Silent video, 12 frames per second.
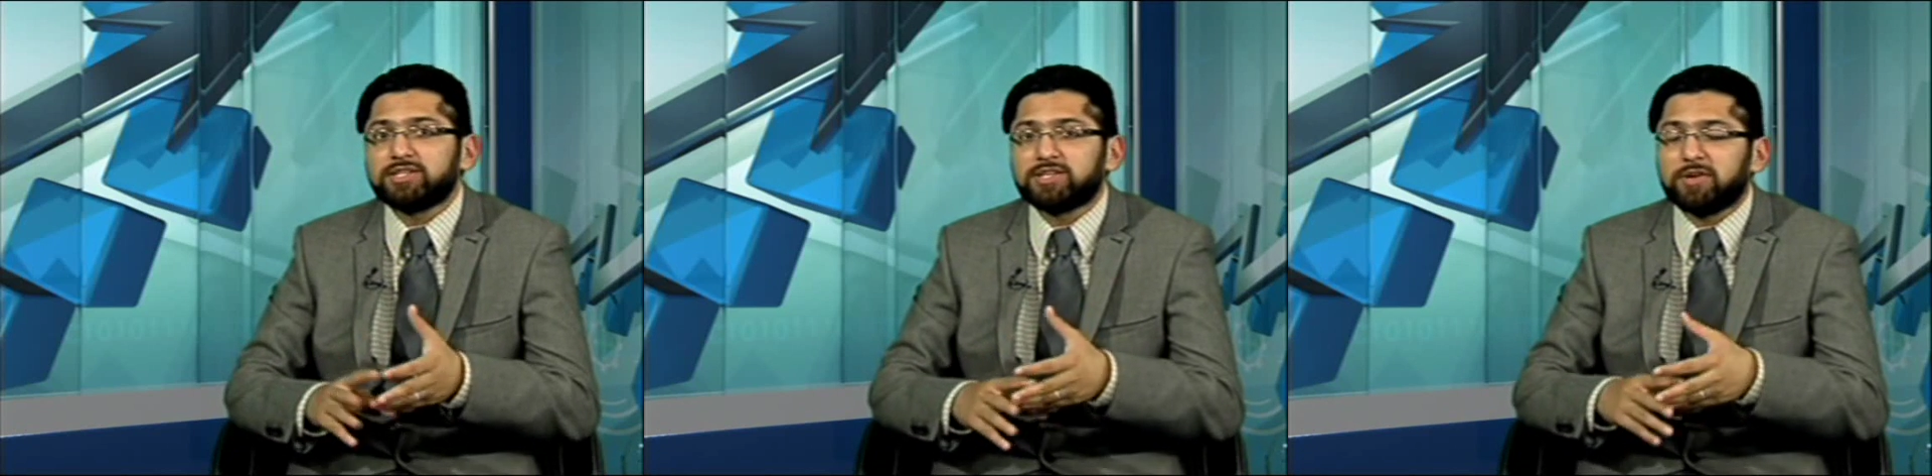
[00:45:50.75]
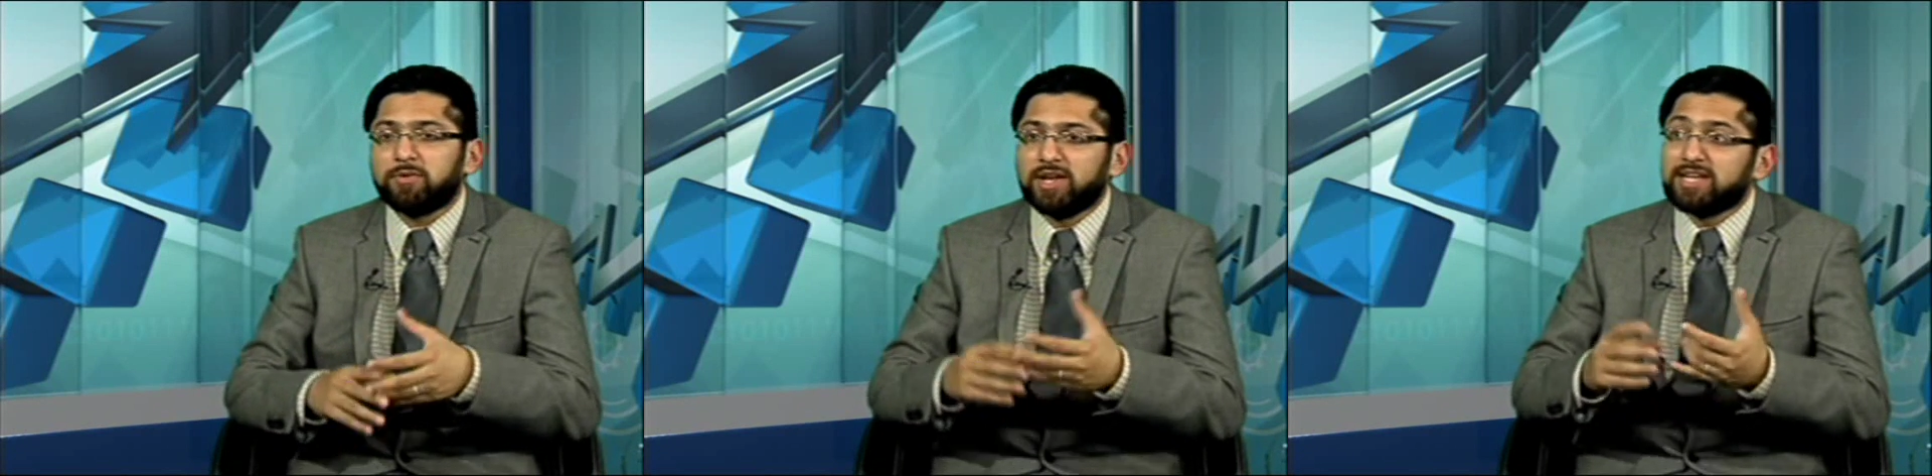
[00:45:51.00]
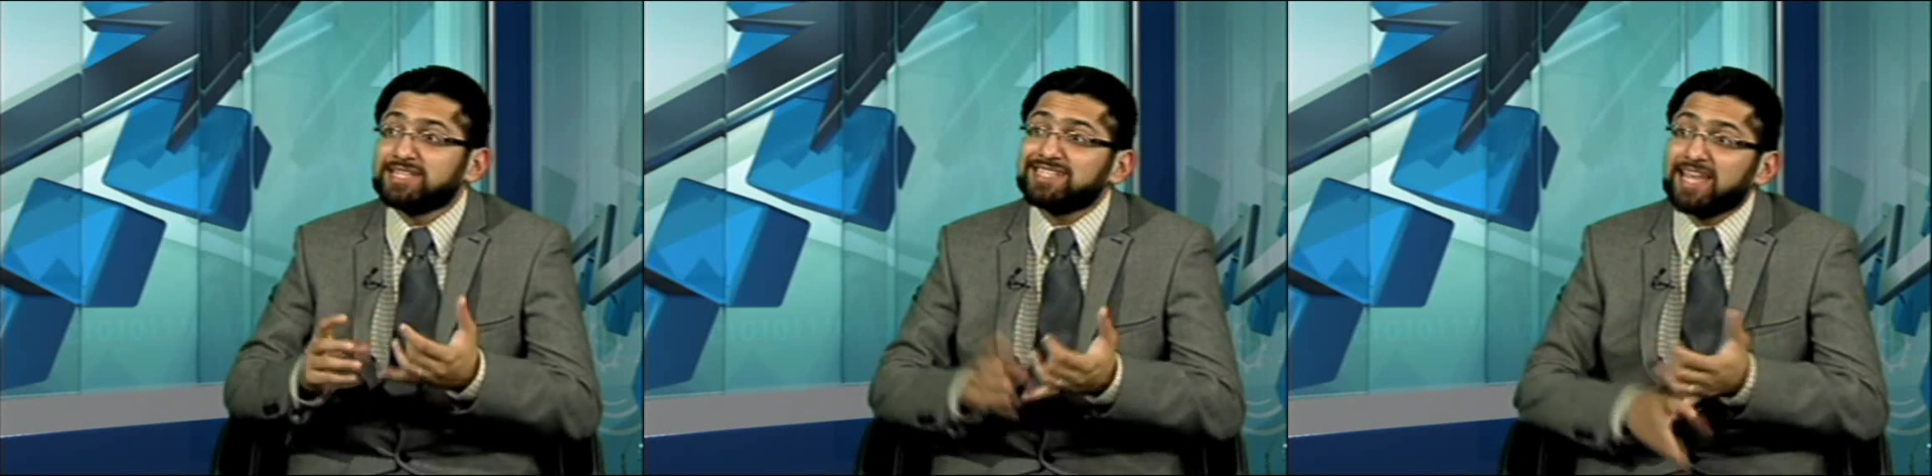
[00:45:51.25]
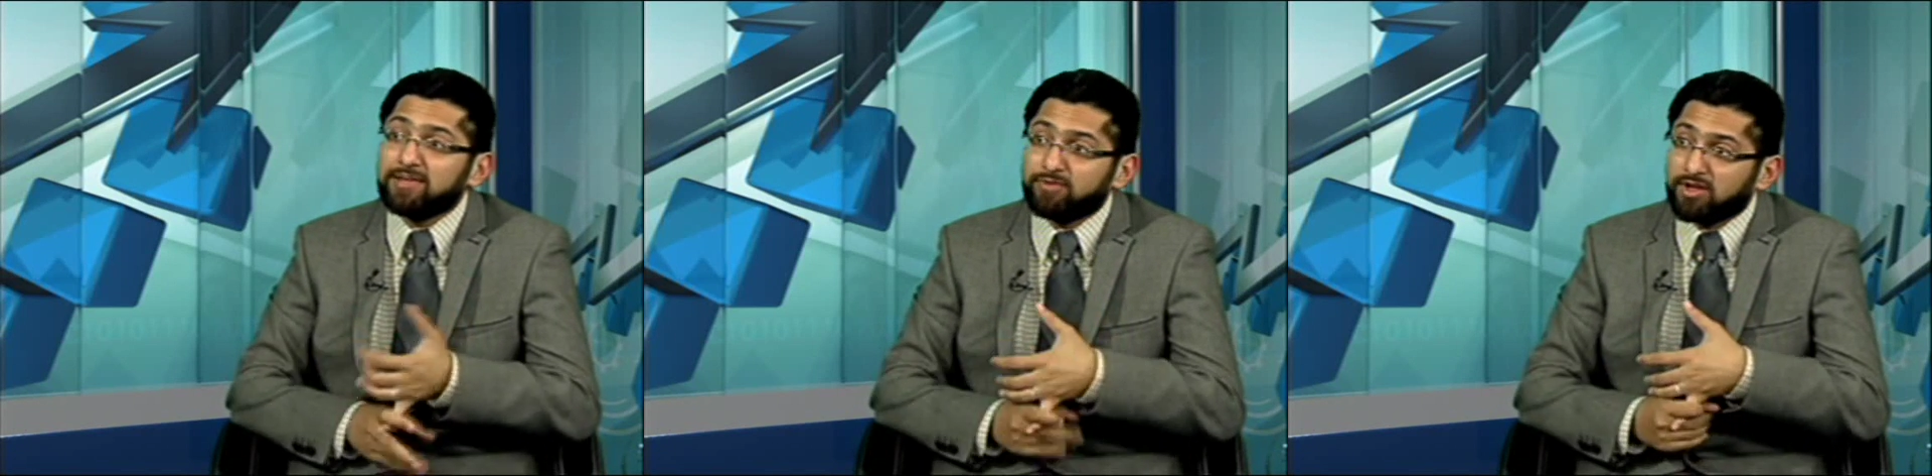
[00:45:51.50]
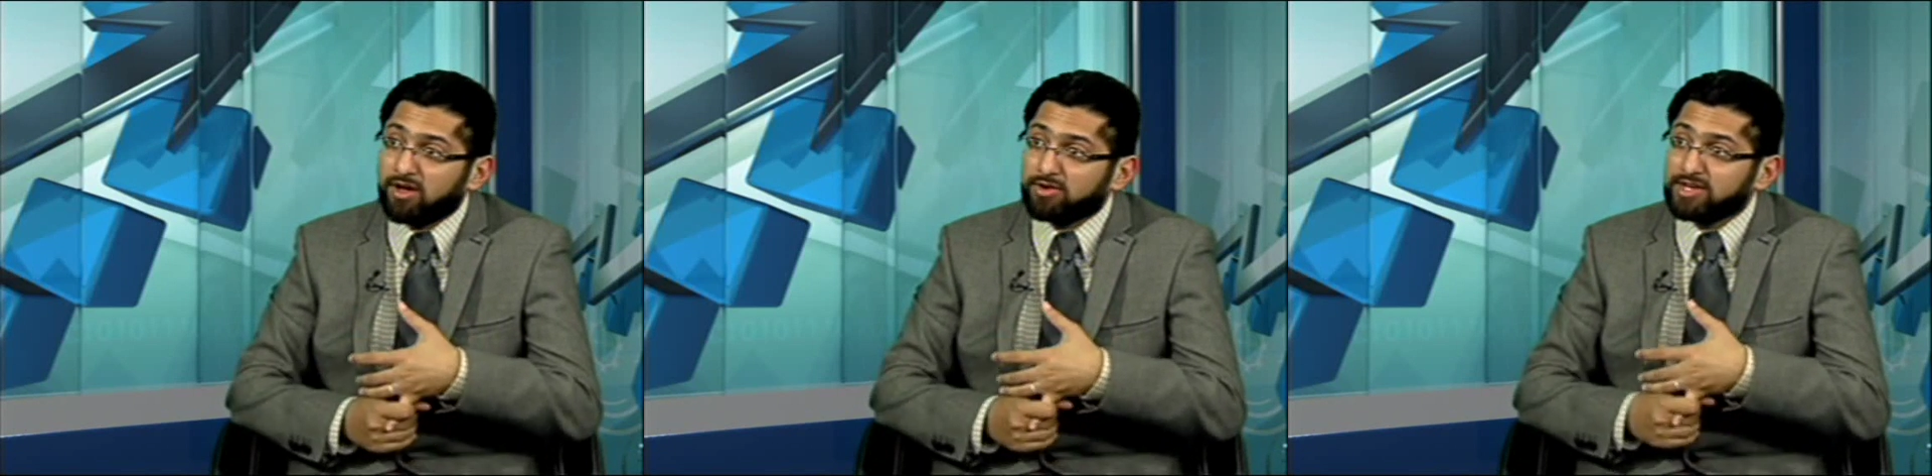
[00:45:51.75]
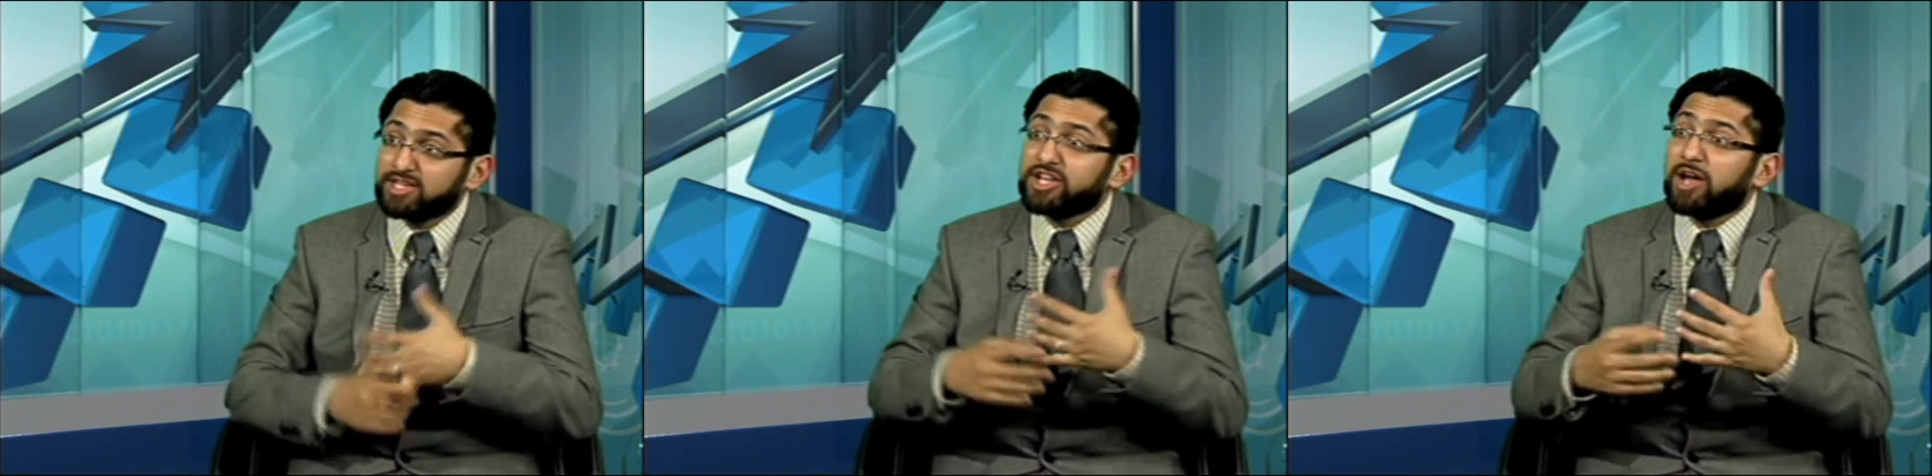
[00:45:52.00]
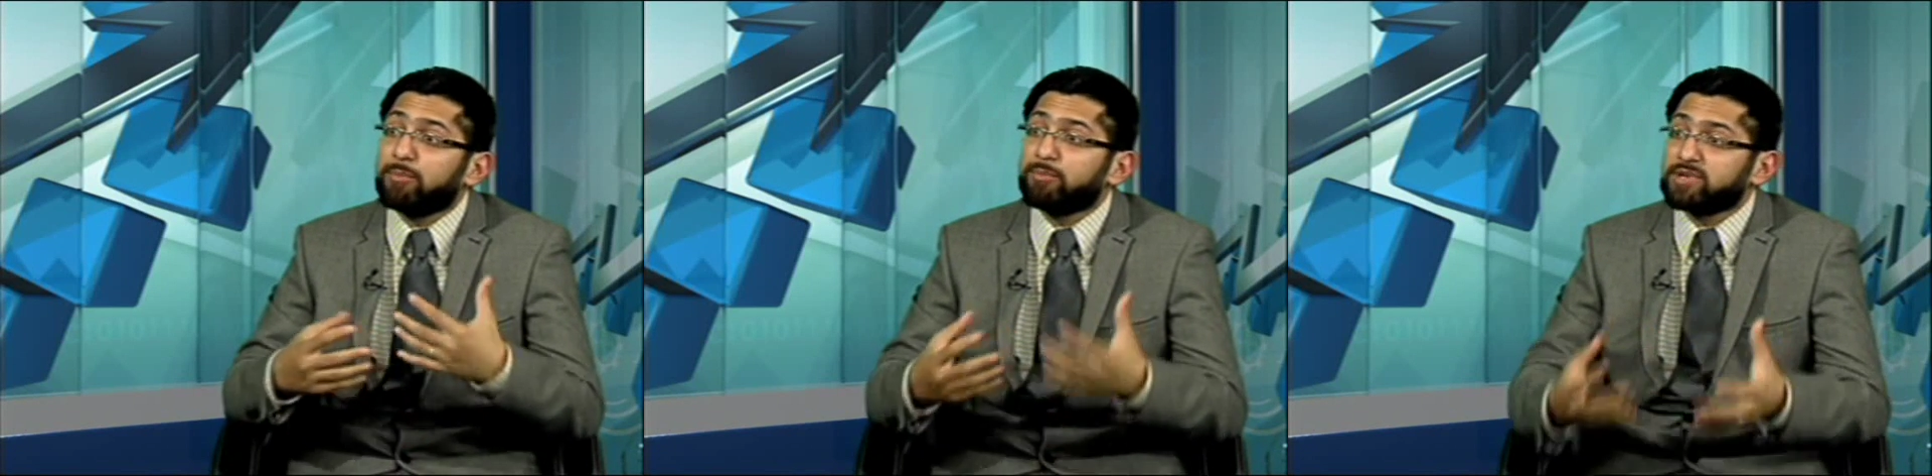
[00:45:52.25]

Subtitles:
So safeguarding child